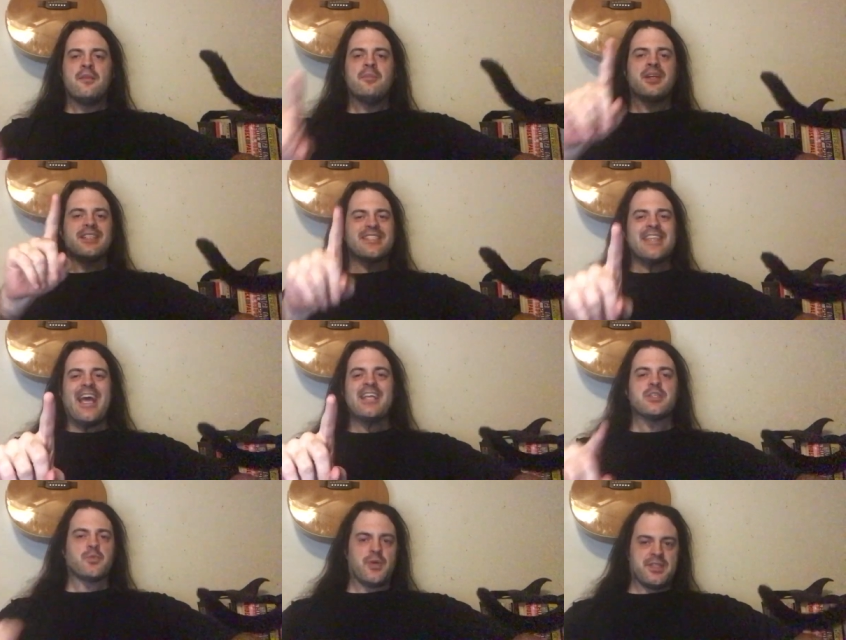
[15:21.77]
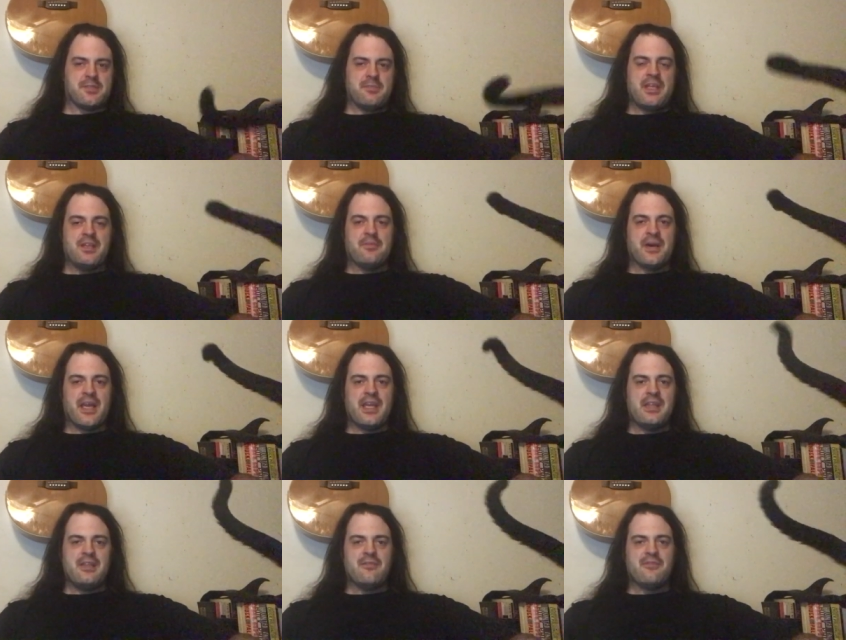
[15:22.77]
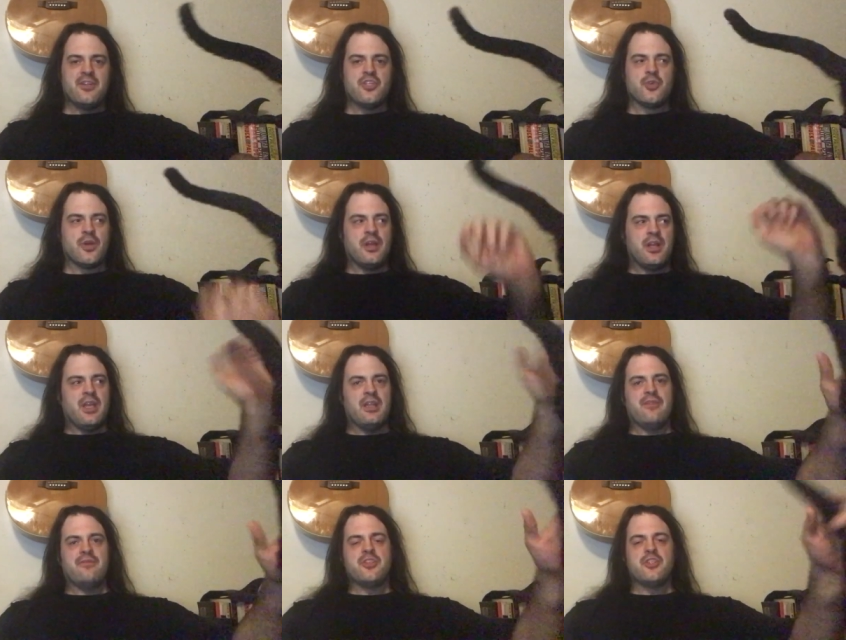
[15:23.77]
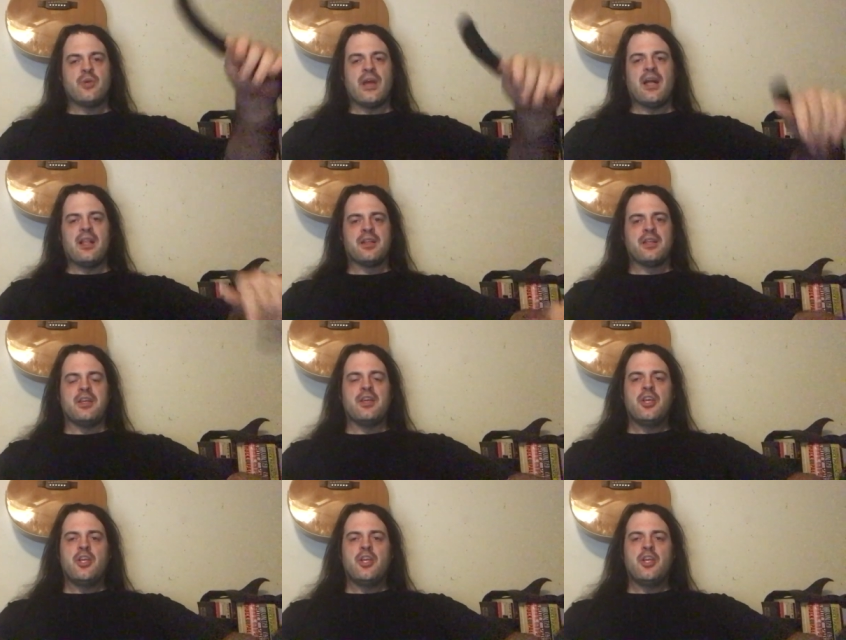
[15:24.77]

because that's what's meant by individual individuality.